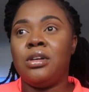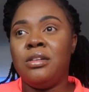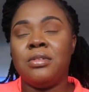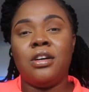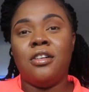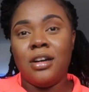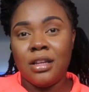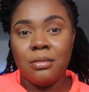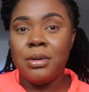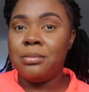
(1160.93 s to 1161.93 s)
even on
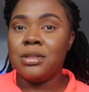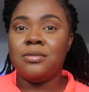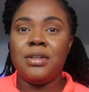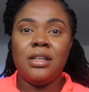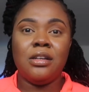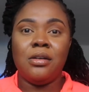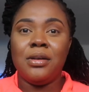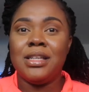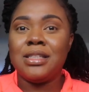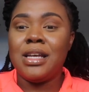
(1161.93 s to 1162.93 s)
other people's video,
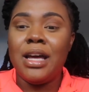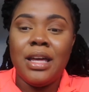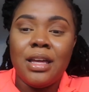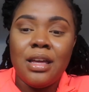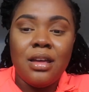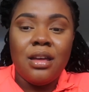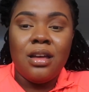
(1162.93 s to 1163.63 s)
it's like,